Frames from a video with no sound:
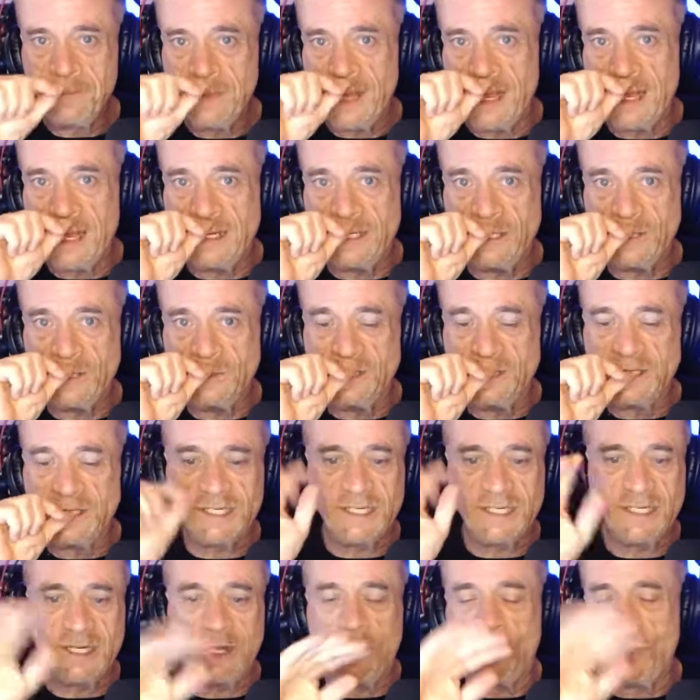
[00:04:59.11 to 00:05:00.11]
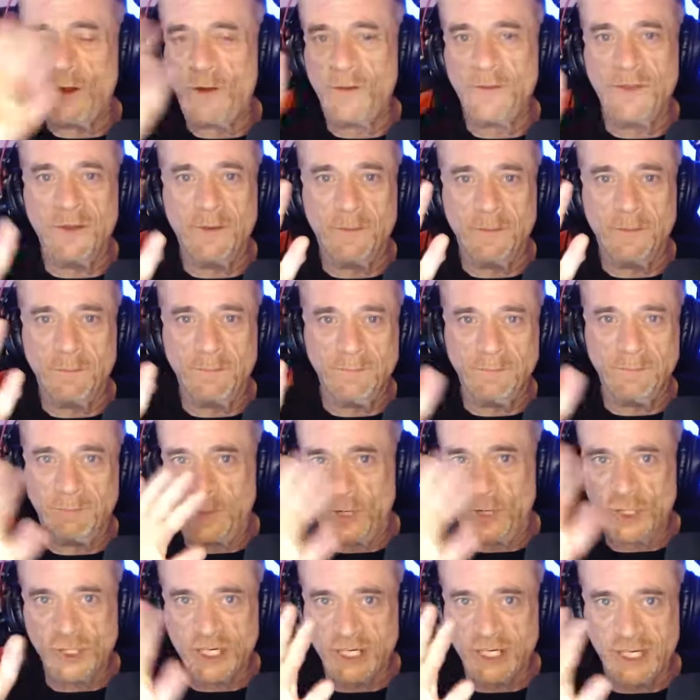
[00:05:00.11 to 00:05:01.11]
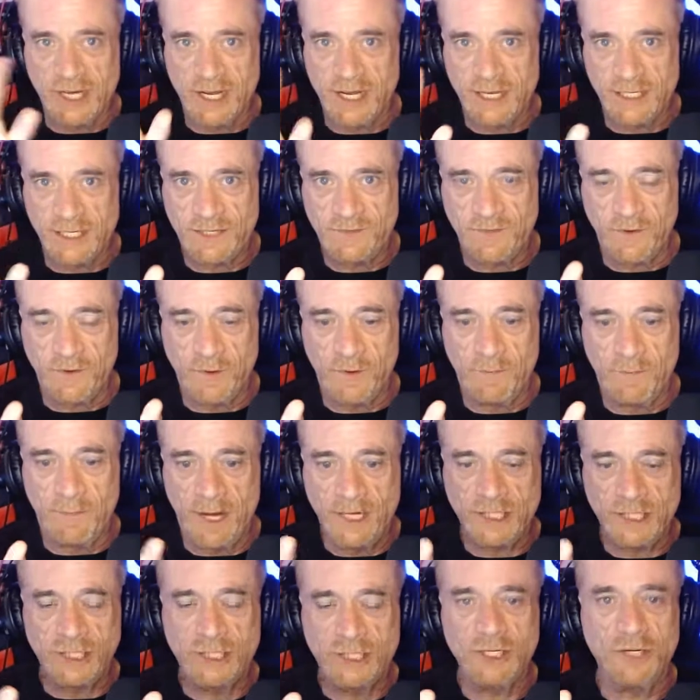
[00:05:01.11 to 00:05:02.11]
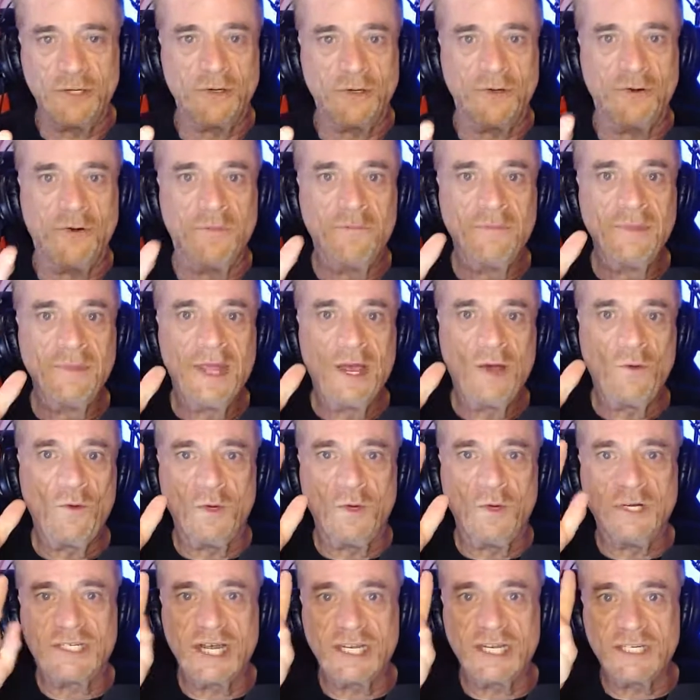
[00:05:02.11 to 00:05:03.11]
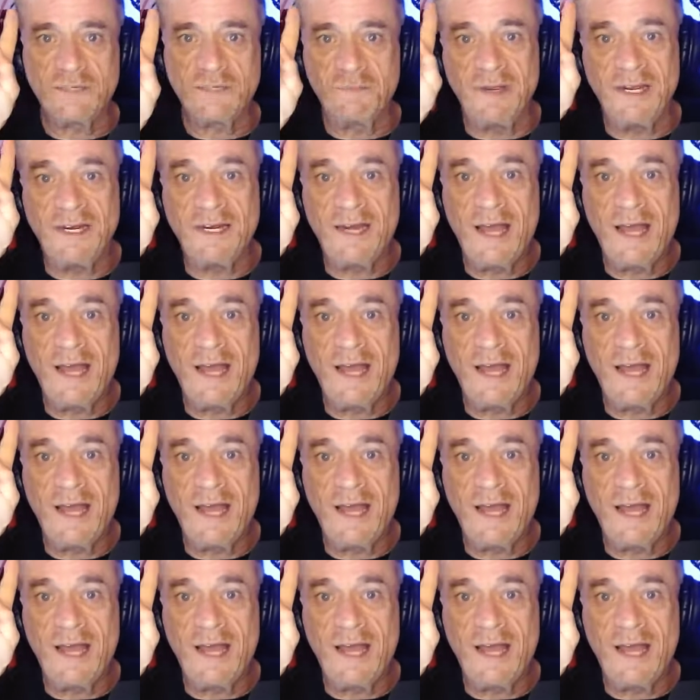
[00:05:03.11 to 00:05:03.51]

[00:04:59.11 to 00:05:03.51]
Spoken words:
And you will see all the merchandise for my show, which has been